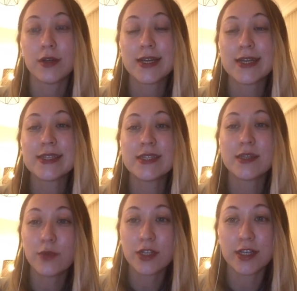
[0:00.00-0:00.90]

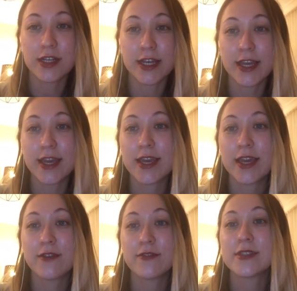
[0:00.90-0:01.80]
Similarly, if
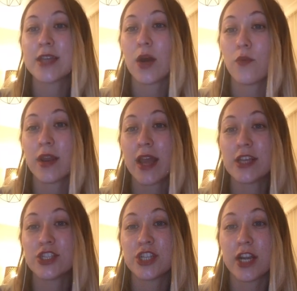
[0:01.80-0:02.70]
someone has
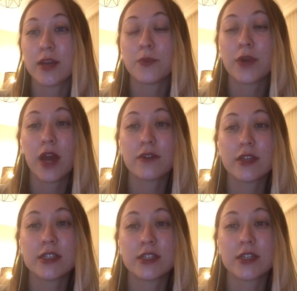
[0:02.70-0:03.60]
shared a private
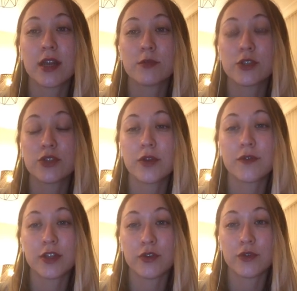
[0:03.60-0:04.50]
Instagram story
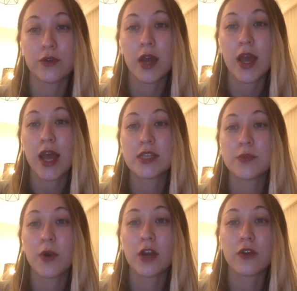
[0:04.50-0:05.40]
with you as
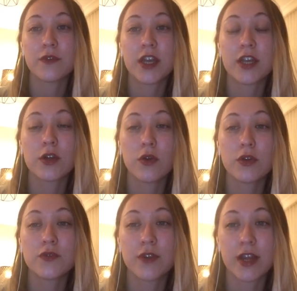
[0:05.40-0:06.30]
part of their close
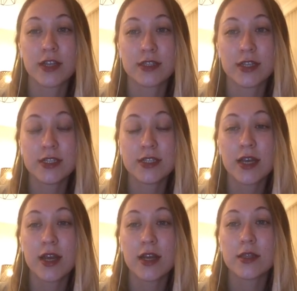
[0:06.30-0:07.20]
friends list,
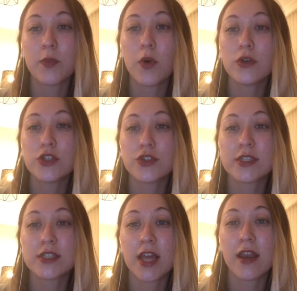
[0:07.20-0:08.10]
the post should
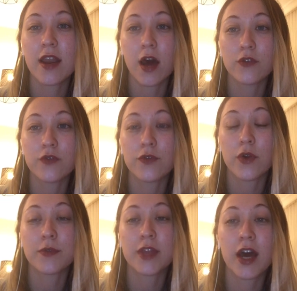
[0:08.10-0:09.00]
stand out from the
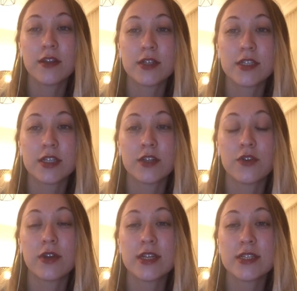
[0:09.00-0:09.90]
others in your
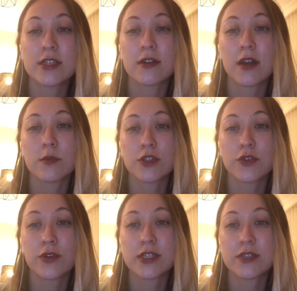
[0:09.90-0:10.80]
Instagram
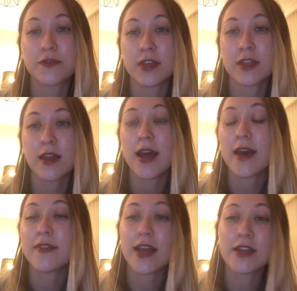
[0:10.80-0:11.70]
stories feed
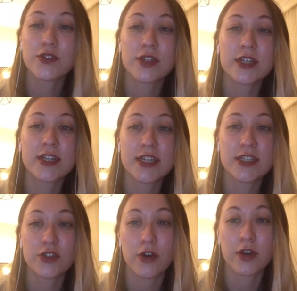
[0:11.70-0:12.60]
thanks to the green
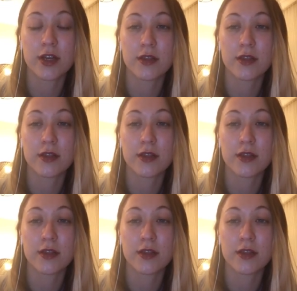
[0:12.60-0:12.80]
circle.